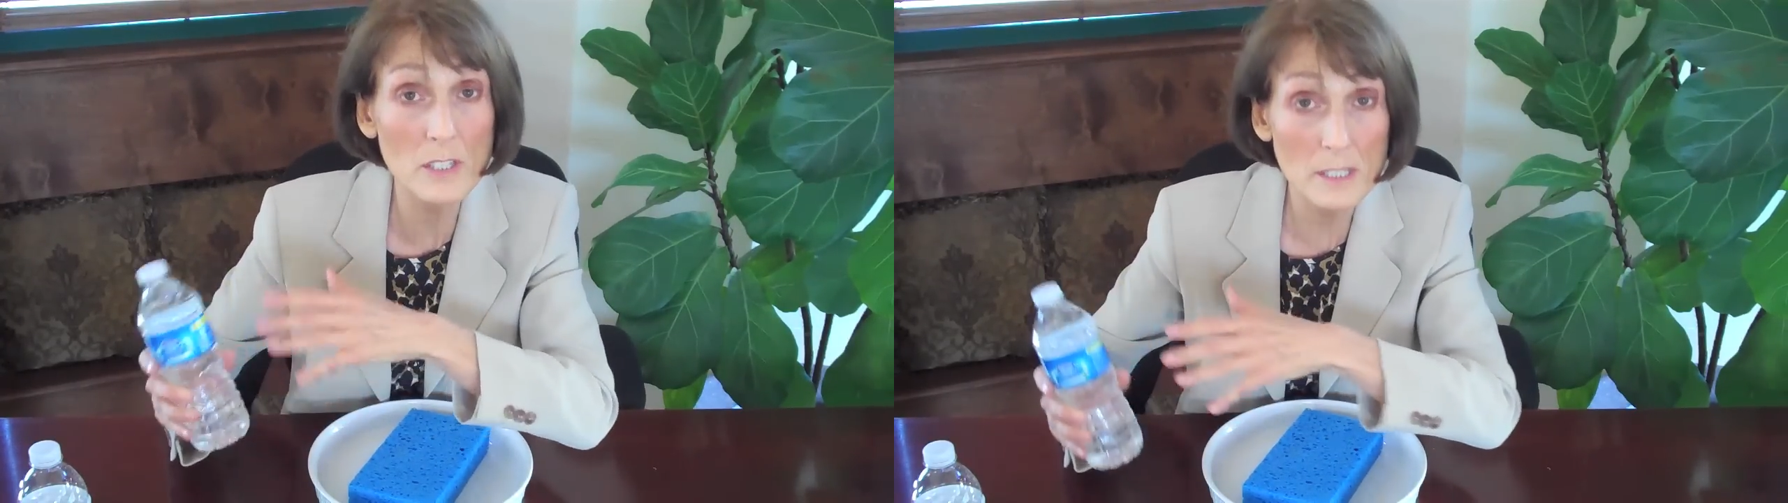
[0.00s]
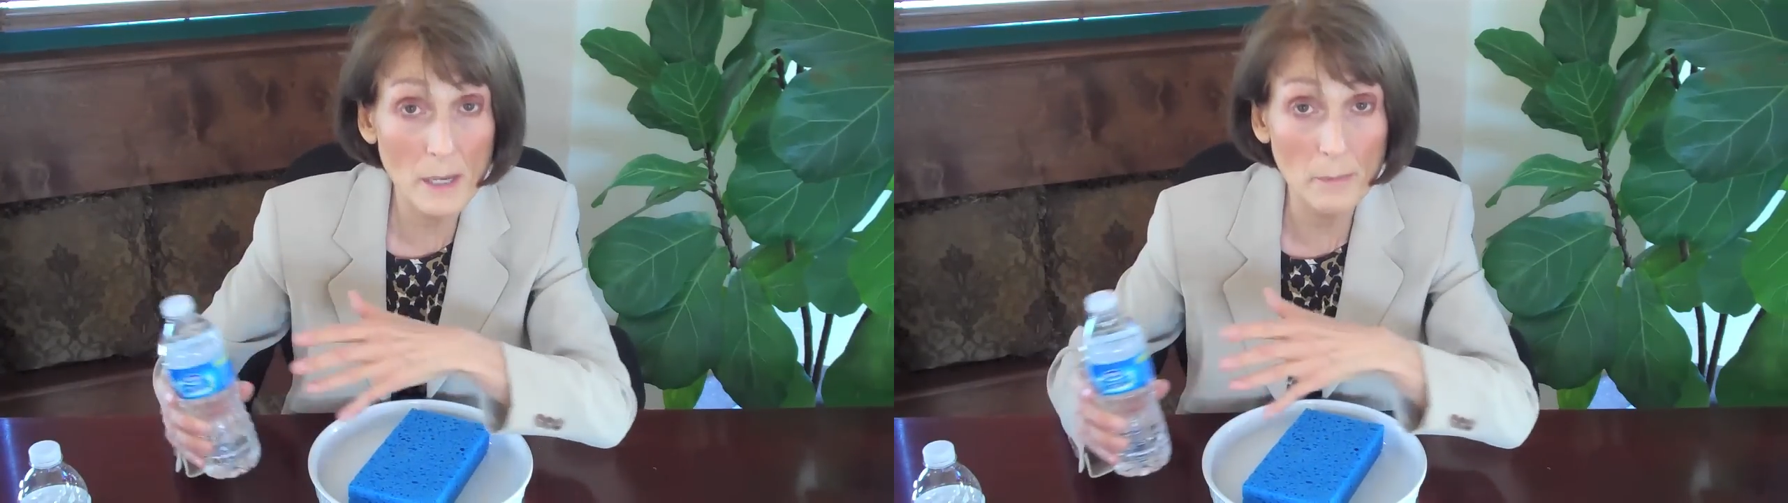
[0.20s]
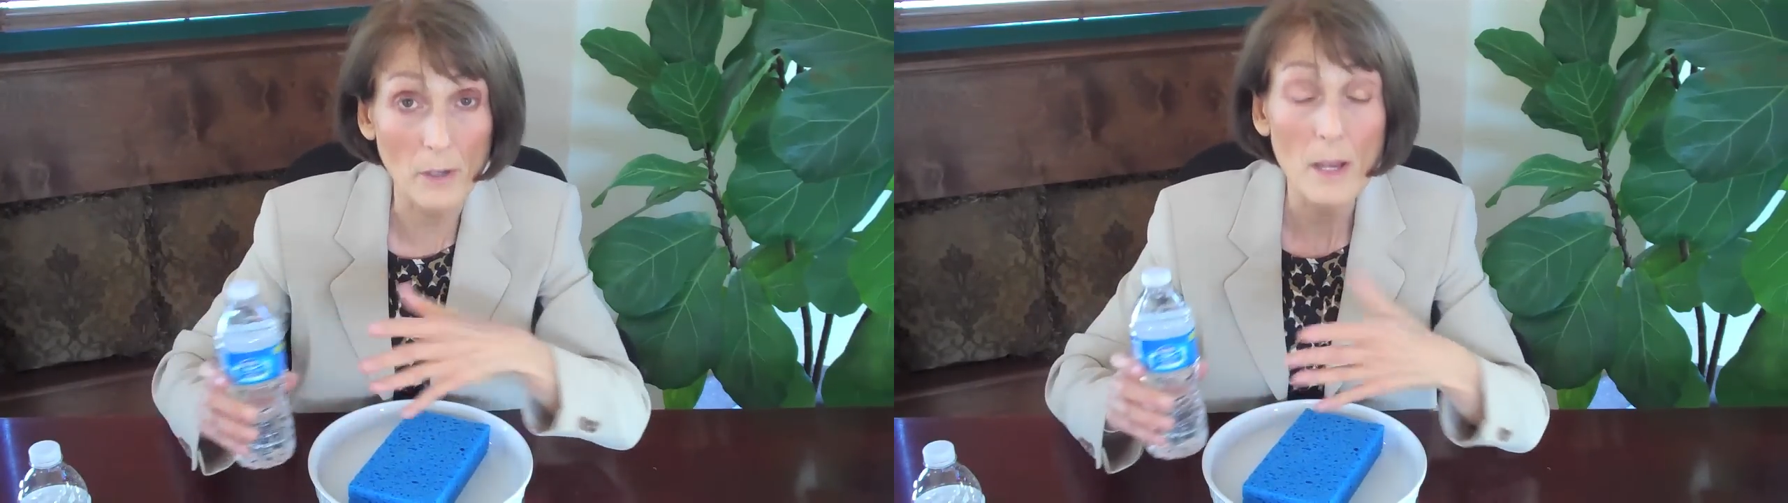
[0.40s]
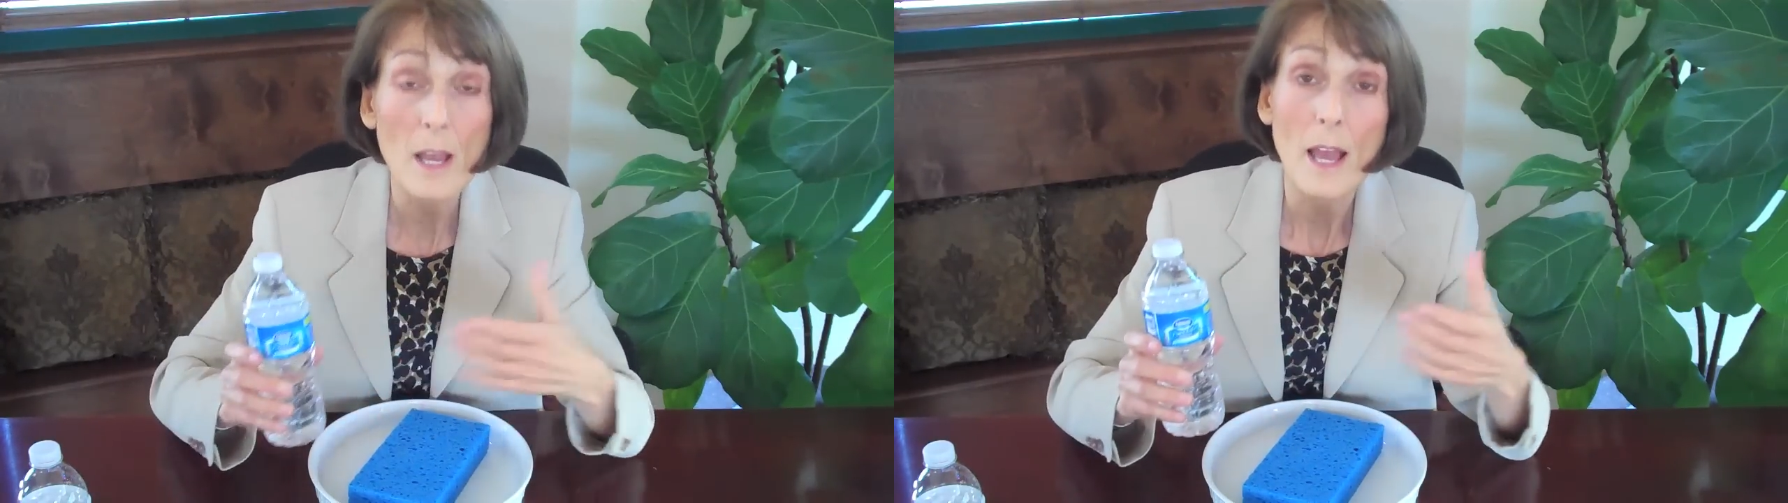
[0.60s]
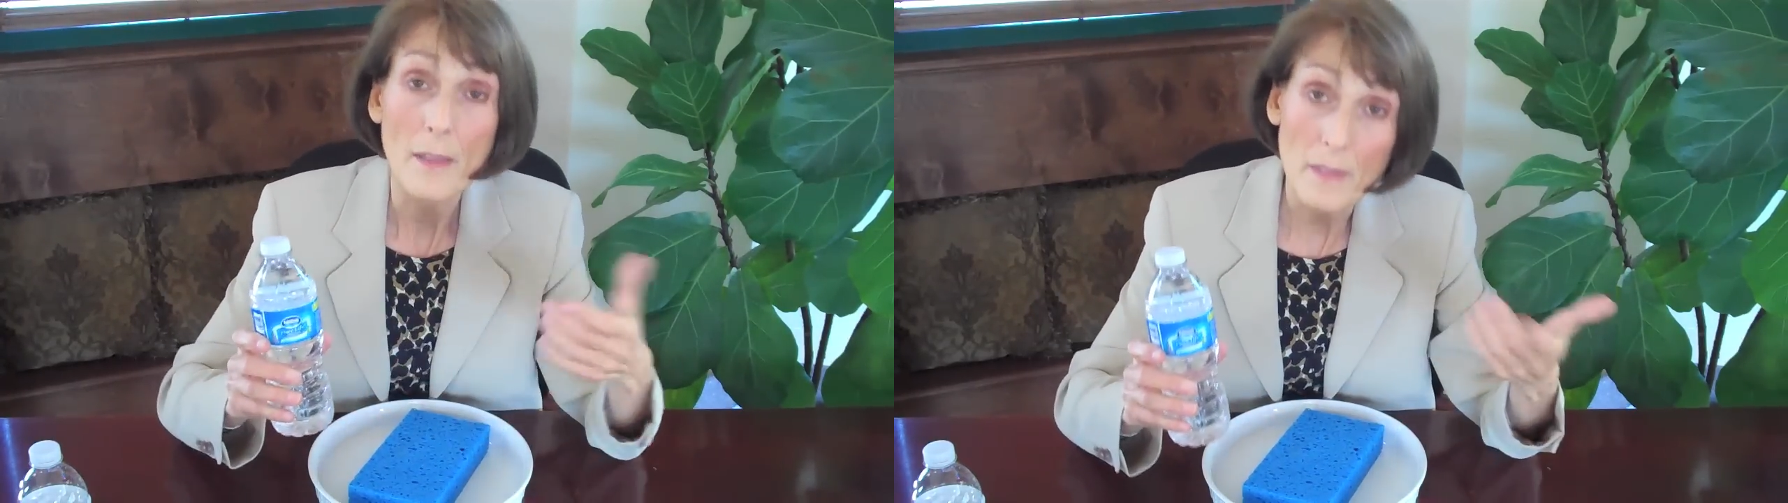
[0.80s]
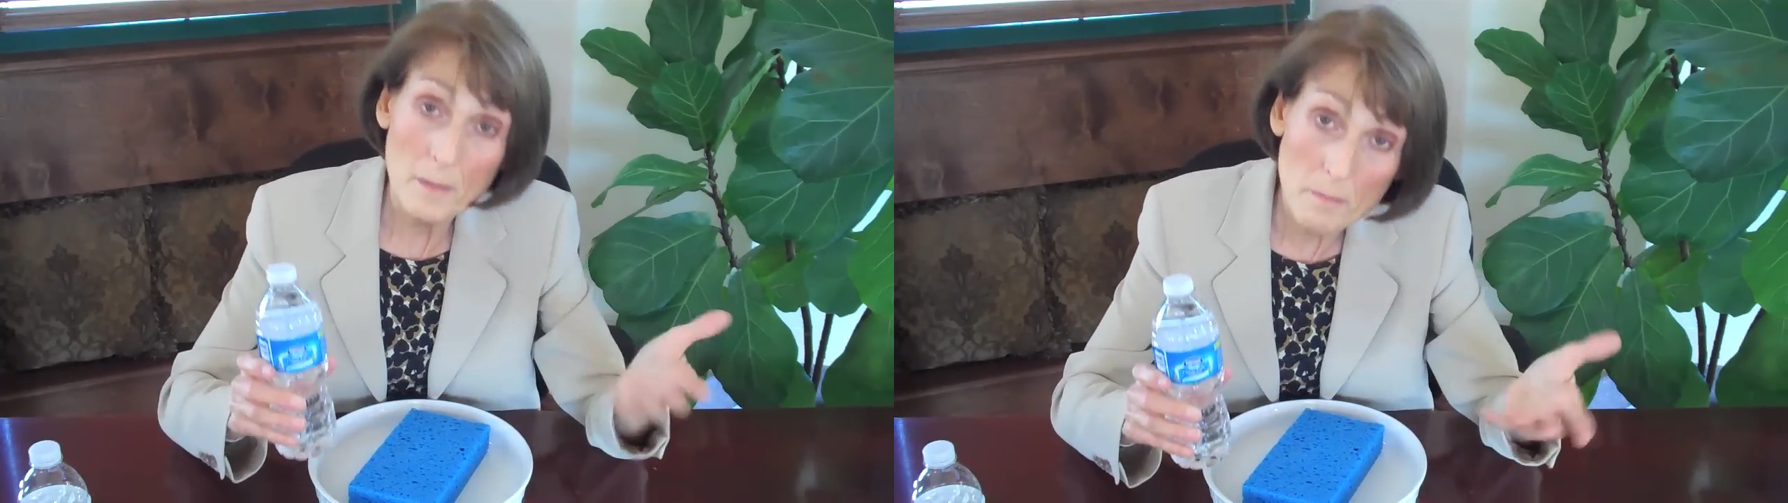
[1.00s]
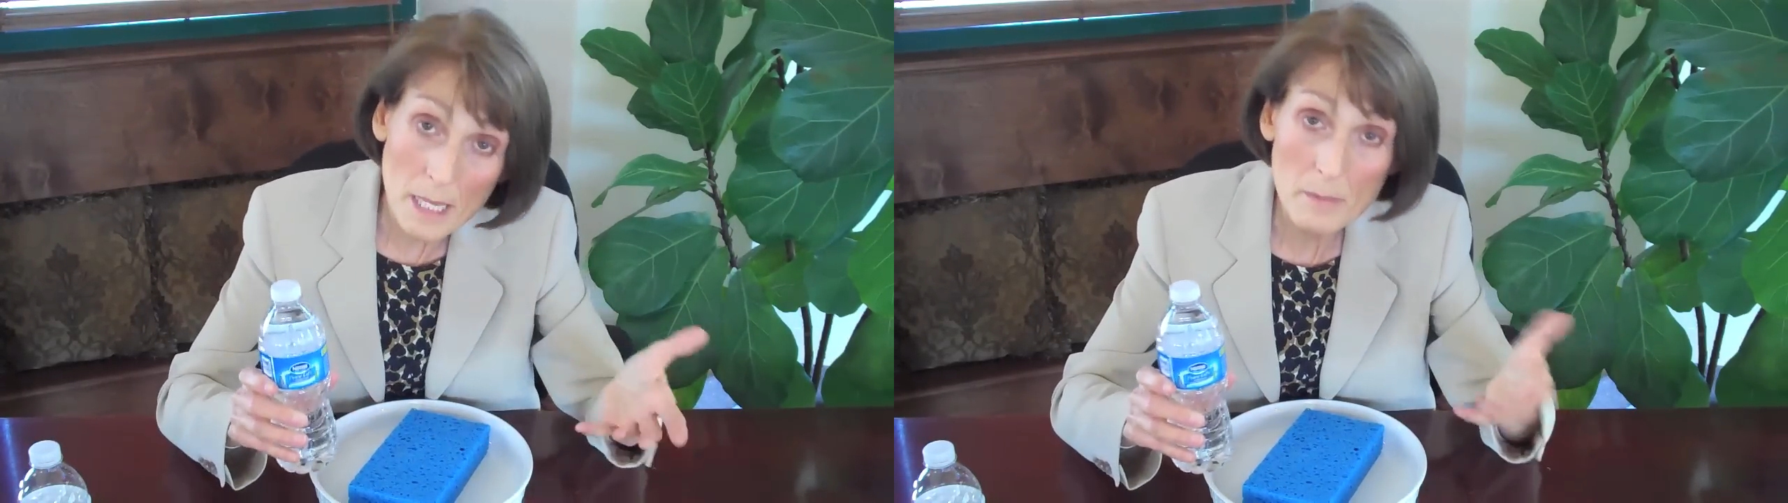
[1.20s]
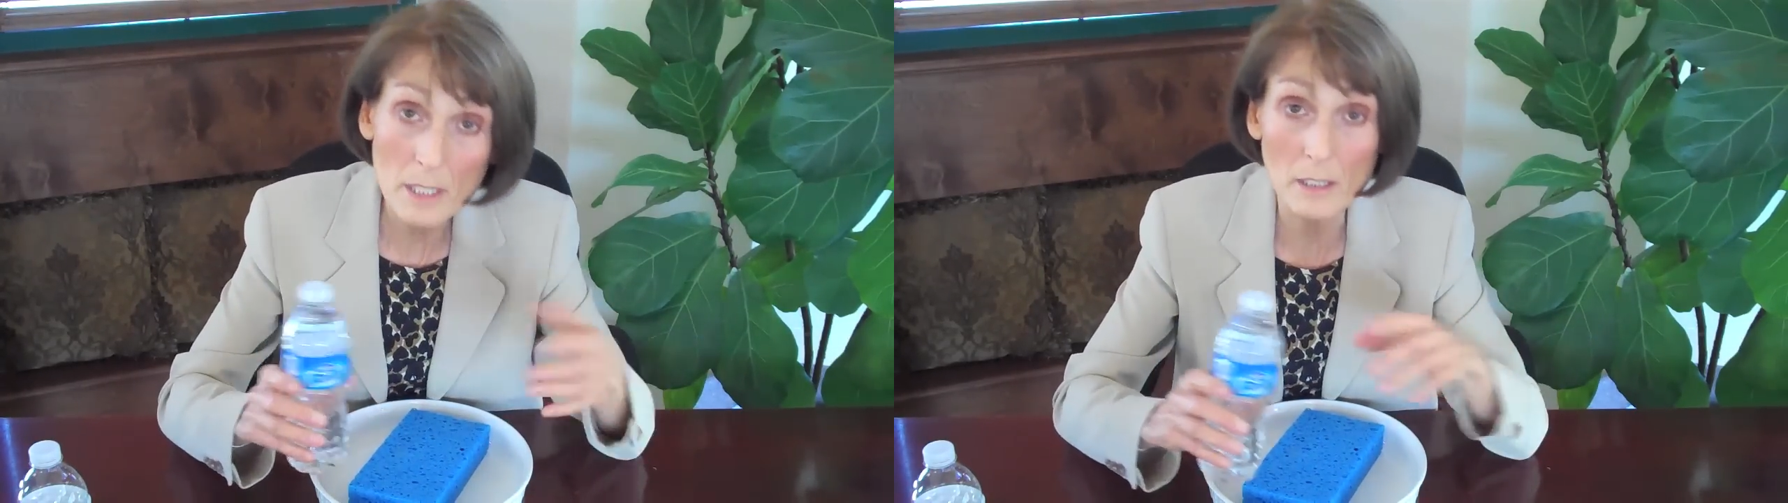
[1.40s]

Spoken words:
and supper. And then maybe a